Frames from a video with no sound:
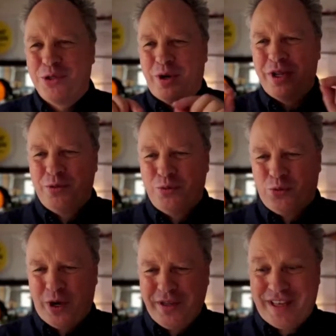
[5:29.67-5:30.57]
I was one of
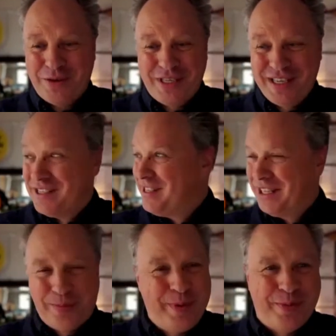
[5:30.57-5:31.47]
the
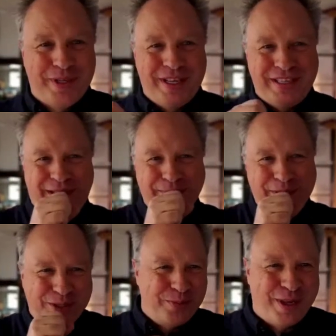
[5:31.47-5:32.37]
1,006 people
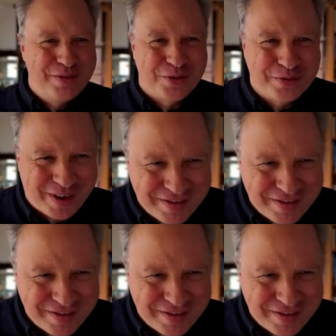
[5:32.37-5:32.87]
attempting to play for